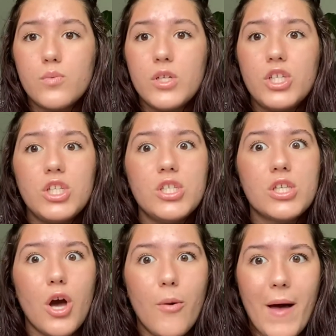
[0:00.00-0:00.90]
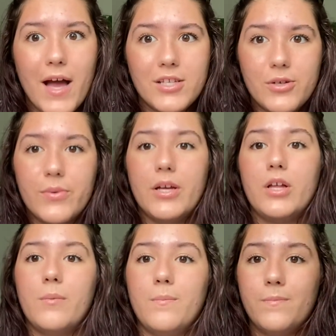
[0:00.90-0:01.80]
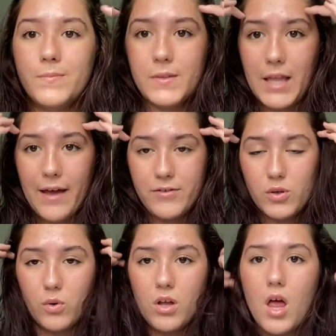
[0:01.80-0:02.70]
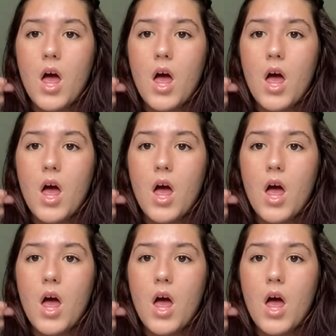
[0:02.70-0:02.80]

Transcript: We should just go back to real life school.